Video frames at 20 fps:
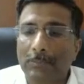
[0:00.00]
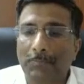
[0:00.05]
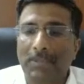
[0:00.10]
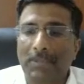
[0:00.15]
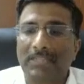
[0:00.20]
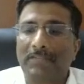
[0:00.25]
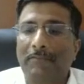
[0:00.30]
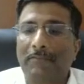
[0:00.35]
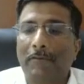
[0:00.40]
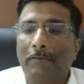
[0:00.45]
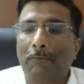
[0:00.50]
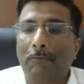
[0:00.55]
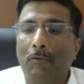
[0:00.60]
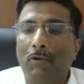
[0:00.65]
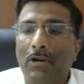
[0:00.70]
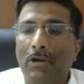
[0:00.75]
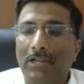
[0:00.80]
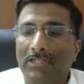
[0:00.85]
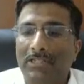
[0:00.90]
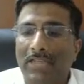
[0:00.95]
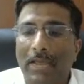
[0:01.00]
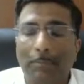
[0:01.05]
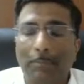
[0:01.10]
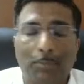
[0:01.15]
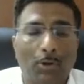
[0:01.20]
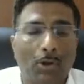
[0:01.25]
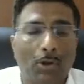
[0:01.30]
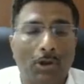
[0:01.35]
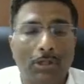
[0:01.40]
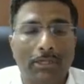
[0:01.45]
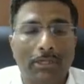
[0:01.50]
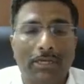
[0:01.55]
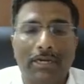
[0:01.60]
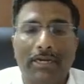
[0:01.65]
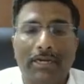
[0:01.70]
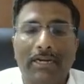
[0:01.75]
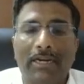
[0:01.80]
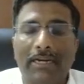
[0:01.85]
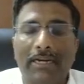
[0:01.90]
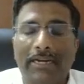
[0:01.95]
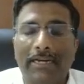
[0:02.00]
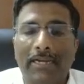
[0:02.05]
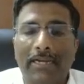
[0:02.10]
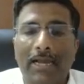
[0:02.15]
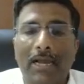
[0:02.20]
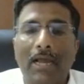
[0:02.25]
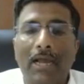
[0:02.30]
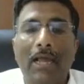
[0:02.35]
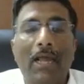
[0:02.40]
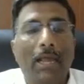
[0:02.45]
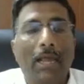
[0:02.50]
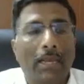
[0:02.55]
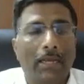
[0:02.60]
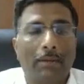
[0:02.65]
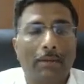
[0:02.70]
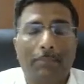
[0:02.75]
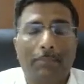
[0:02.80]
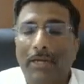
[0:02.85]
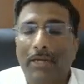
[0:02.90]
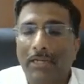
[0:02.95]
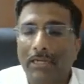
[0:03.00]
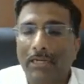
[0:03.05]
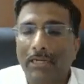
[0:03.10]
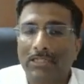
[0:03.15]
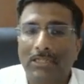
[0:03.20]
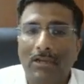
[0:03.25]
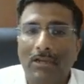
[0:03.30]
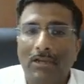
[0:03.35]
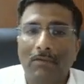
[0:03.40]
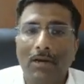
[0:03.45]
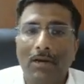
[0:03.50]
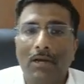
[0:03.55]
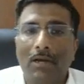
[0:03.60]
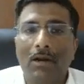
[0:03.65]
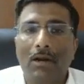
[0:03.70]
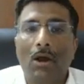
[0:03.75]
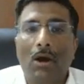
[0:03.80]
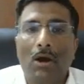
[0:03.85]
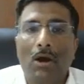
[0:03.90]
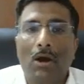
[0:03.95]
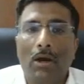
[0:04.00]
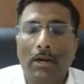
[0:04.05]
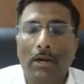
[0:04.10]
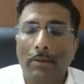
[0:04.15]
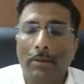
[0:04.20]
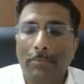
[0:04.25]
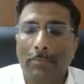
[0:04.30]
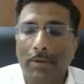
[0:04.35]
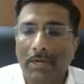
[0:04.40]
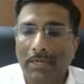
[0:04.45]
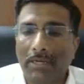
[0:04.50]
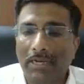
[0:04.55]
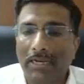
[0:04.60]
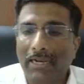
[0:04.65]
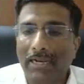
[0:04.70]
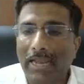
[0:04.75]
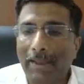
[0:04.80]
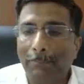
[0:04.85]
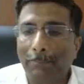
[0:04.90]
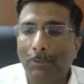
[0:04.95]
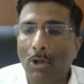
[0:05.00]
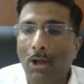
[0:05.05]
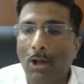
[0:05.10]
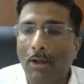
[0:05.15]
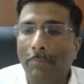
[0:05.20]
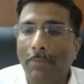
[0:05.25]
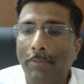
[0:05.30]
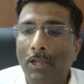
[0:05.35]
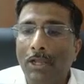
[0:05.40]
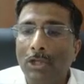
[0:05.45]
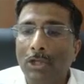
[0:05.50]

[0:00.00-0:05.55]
specific folders. I put all the critical data in a particular server or in a particular laptop.